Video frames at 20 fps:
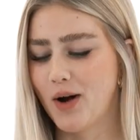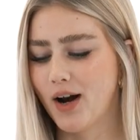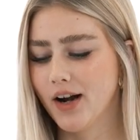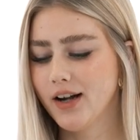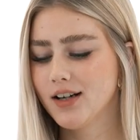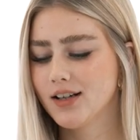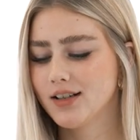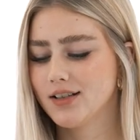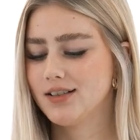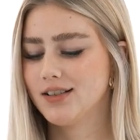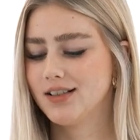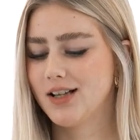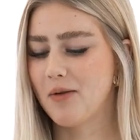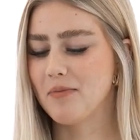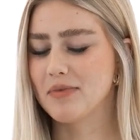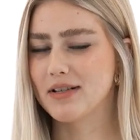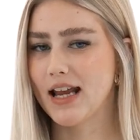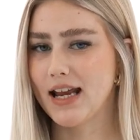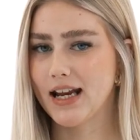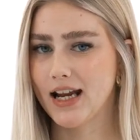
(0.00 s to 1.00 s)
one,
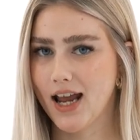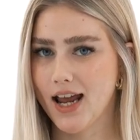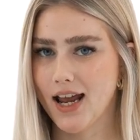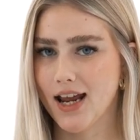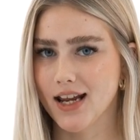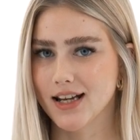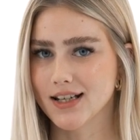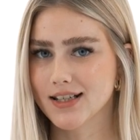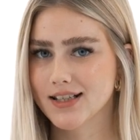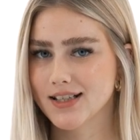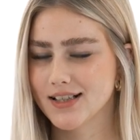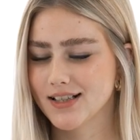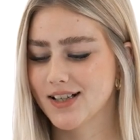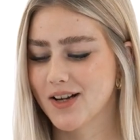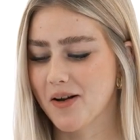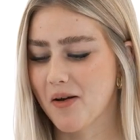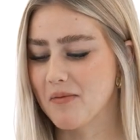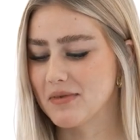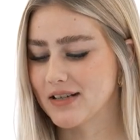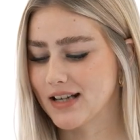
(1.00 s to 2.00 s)
I'm seeing a hand,
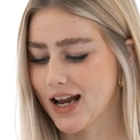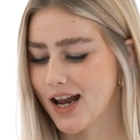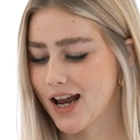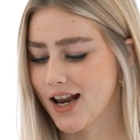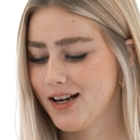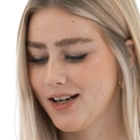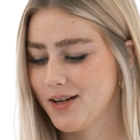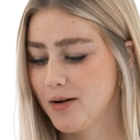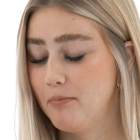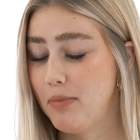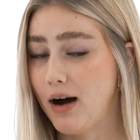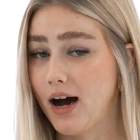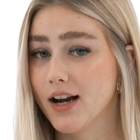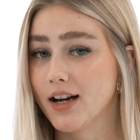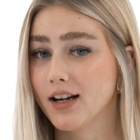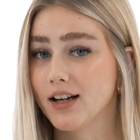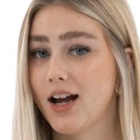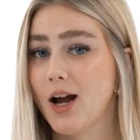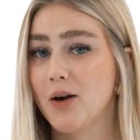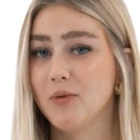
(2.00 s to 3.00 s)
I'm scared,
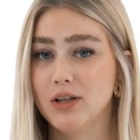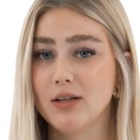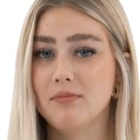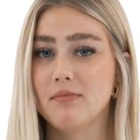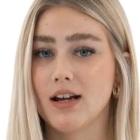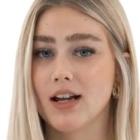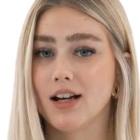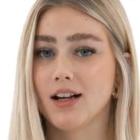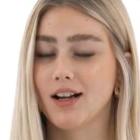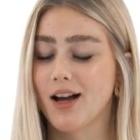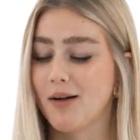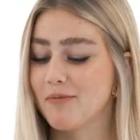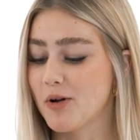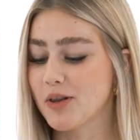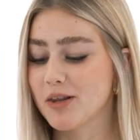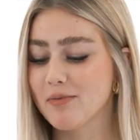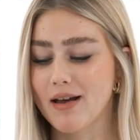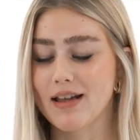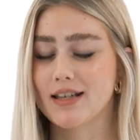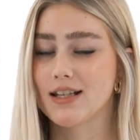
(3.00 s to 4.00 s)
but I will admit, I'm
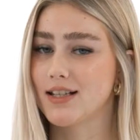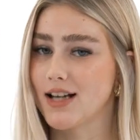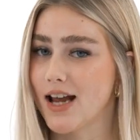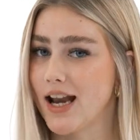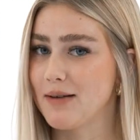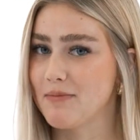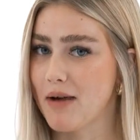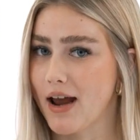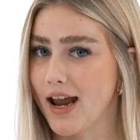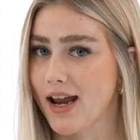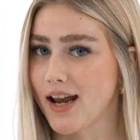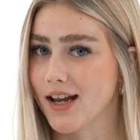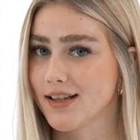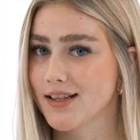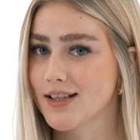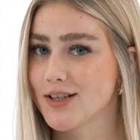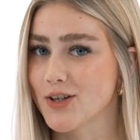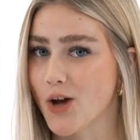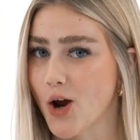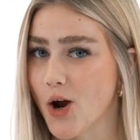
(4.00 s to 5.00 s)
not the best at tanning my
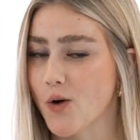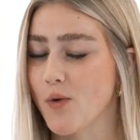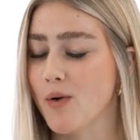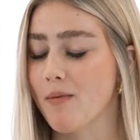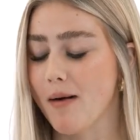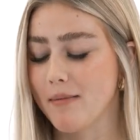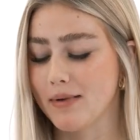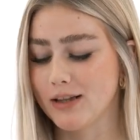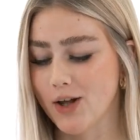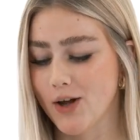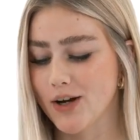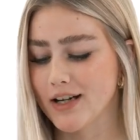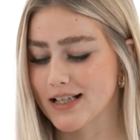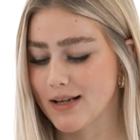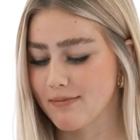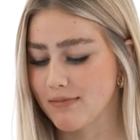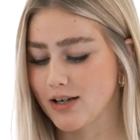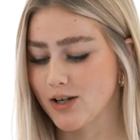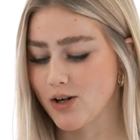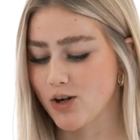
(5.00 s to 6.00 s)
hands, so we might be learning
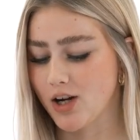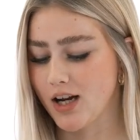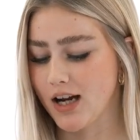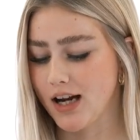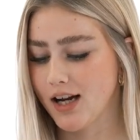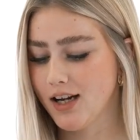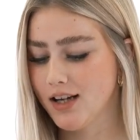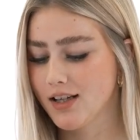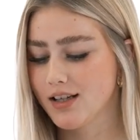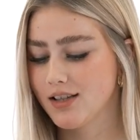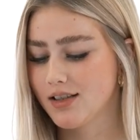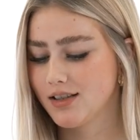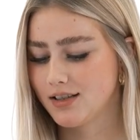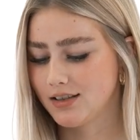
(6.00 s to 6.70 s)
something new here.